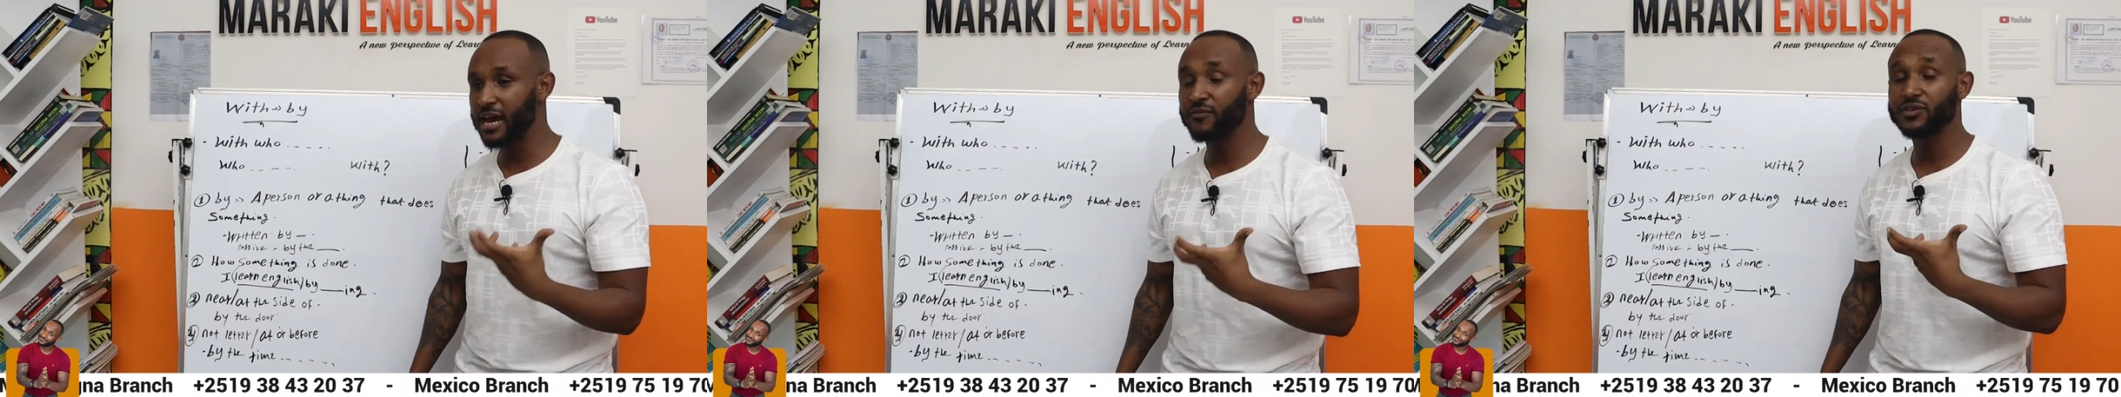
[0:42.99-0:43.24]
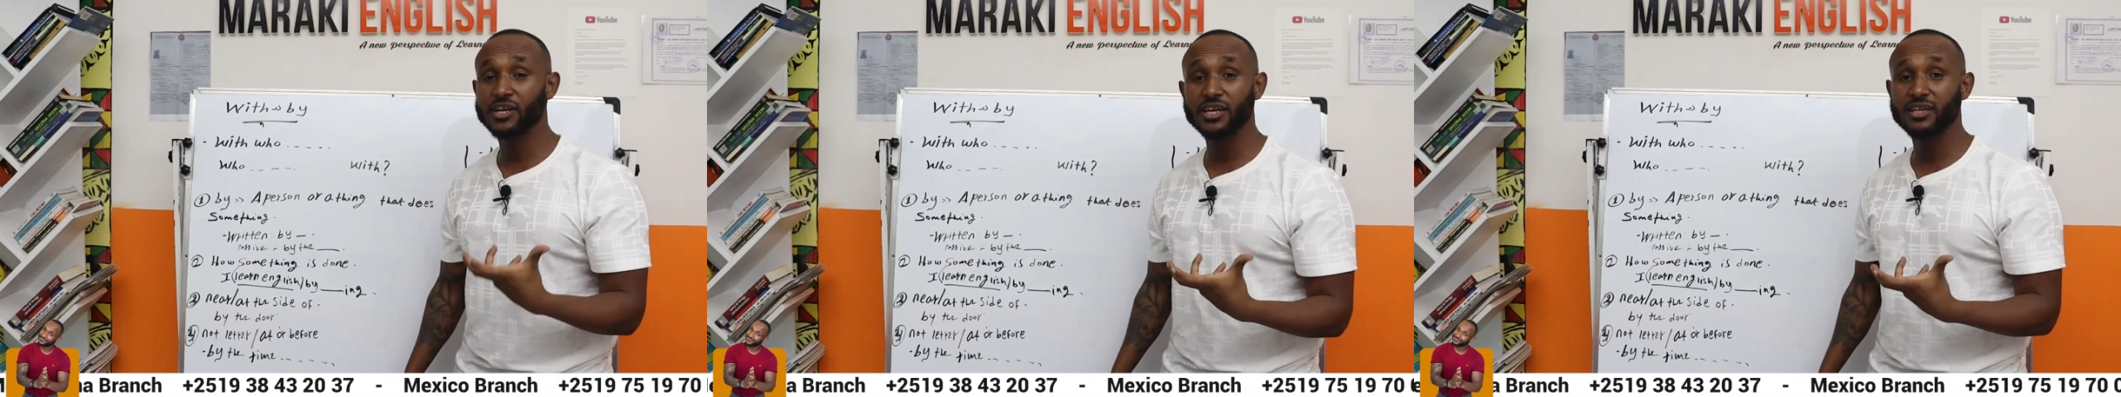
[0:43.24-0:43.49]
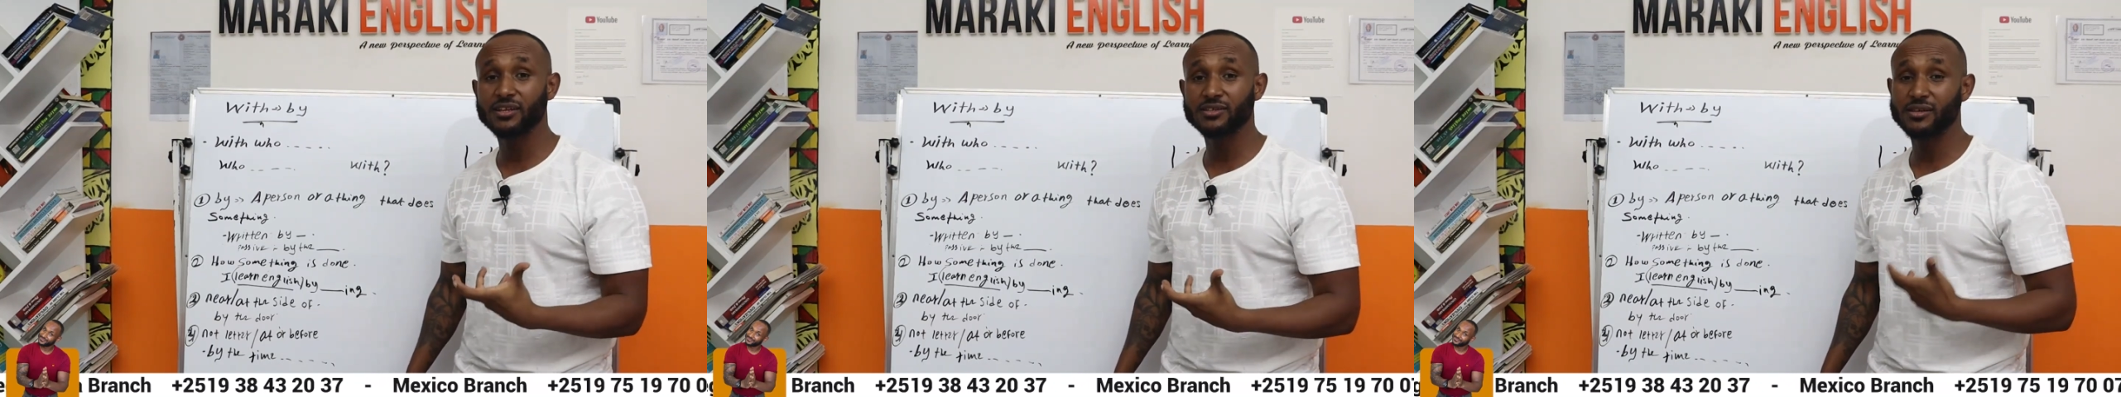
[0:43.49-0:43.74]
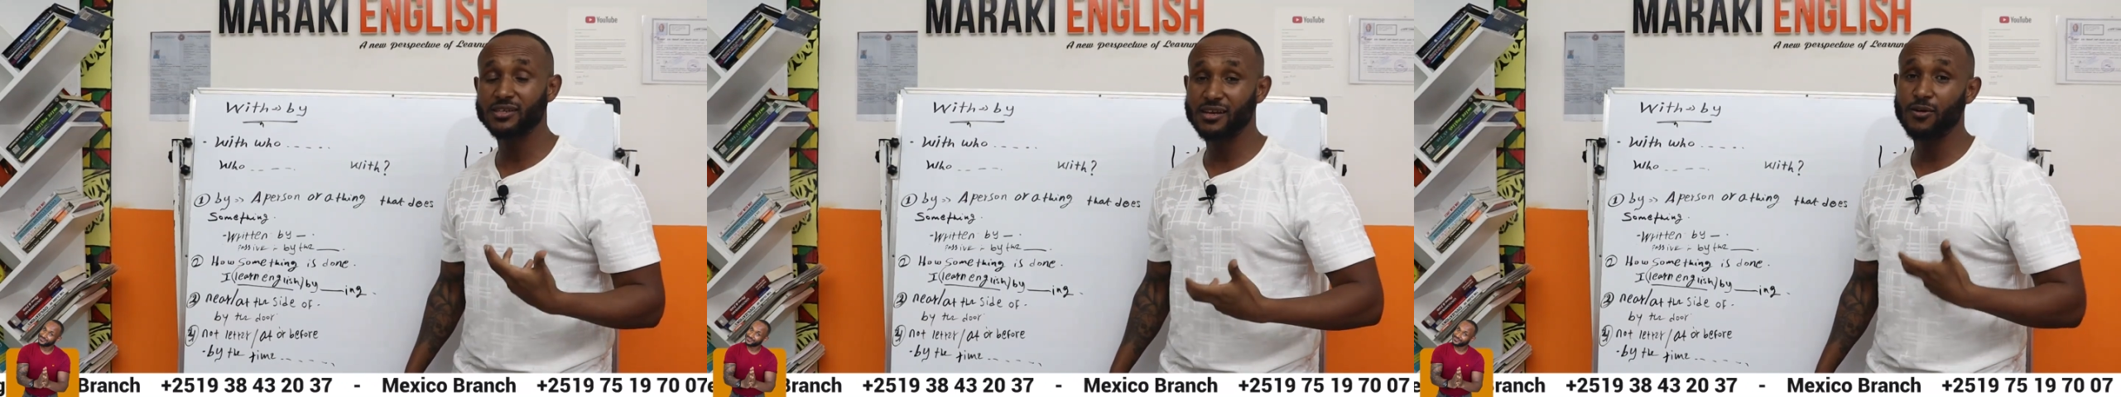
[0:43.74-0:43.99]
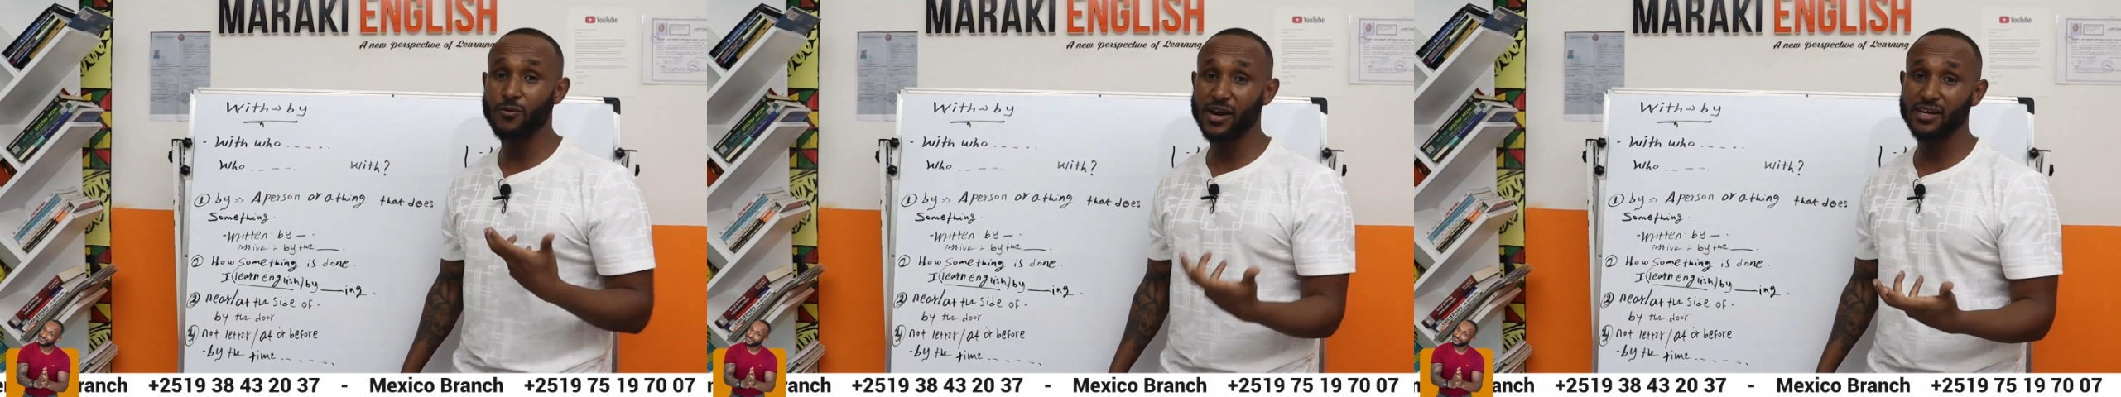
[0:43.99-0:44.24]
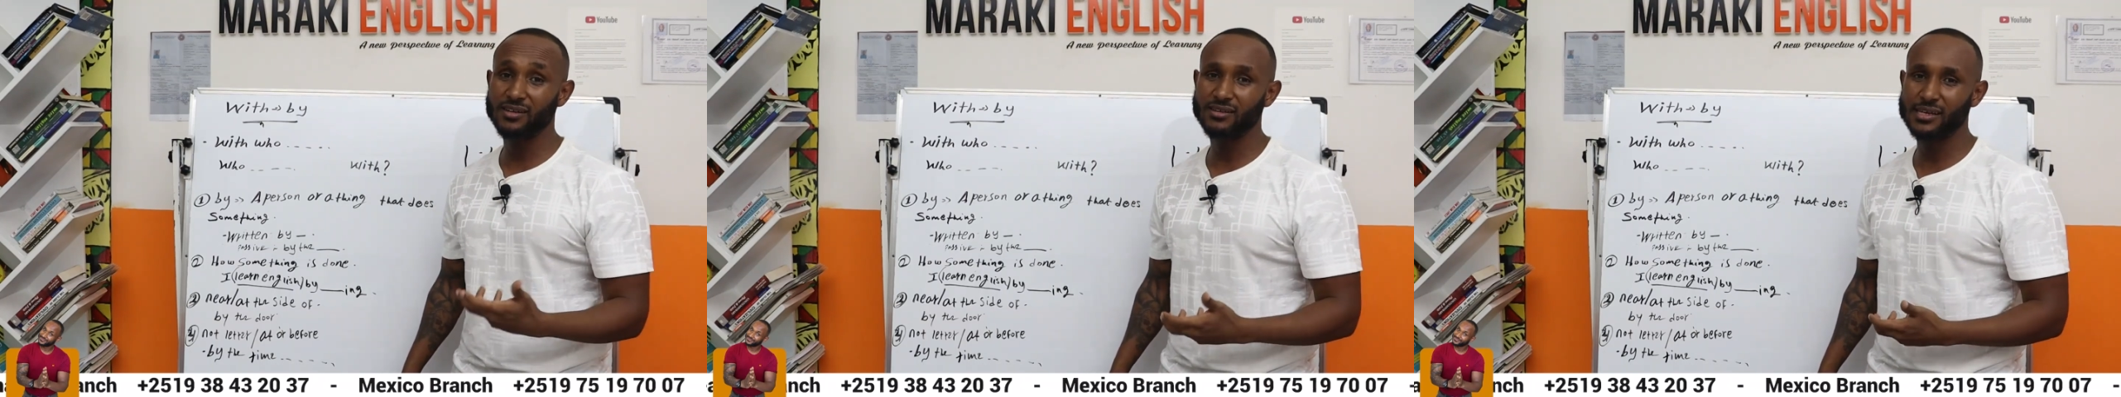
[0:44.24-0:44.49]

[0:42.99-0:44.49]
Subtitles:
everyday English, that's not right.